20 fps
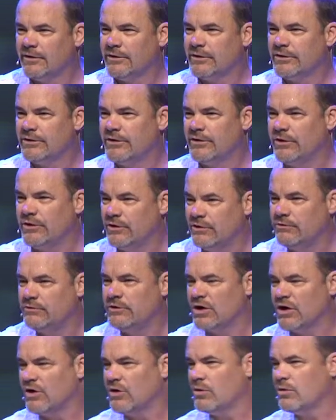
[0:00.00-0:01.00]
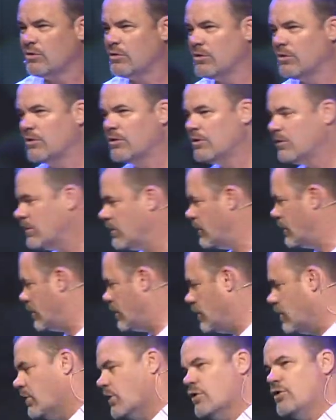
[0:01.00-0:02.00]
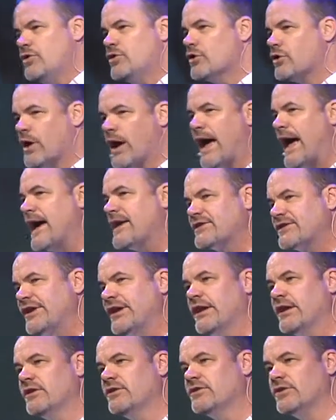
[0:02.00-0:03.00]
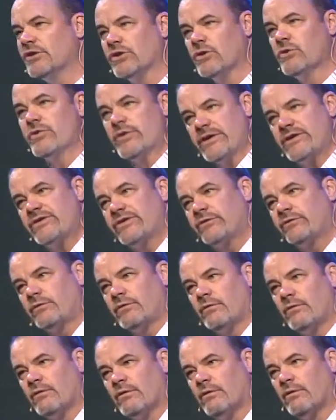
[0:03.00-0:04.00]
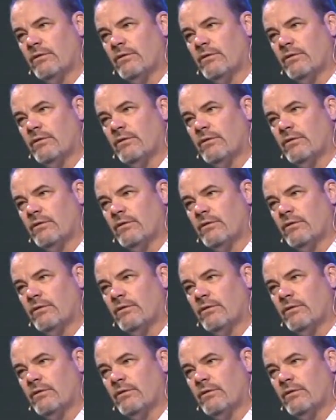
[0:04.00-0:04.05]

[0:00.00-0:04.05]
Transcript: Lord, do you know who you're asking to do this?